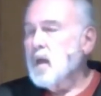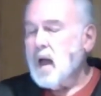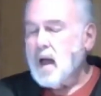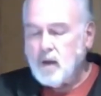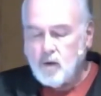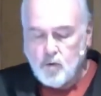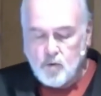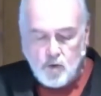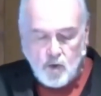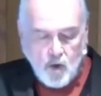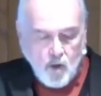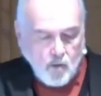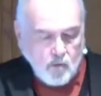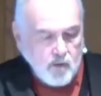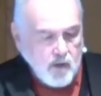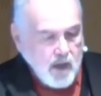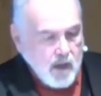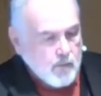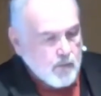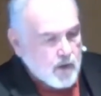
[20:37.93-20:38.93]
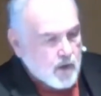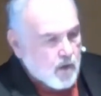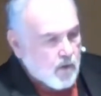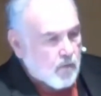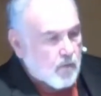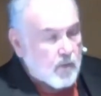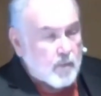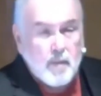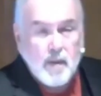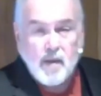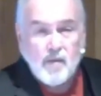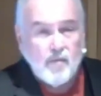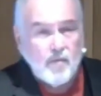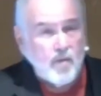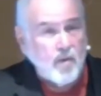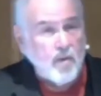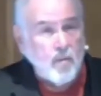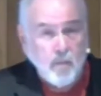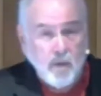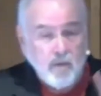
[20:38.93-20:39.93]
I learned a long time ago,
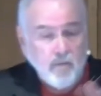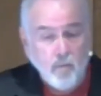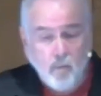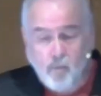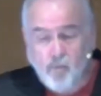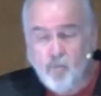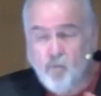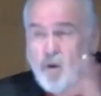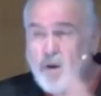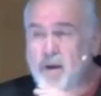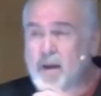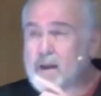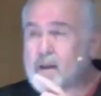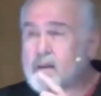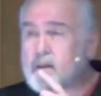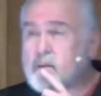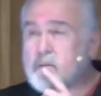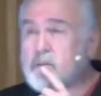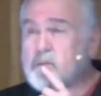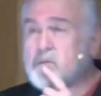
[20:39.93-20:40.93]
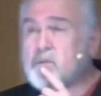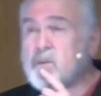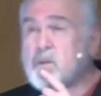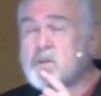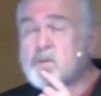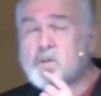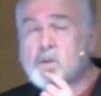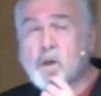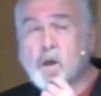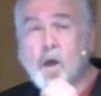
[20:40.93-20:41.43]
even before I got into this teaching,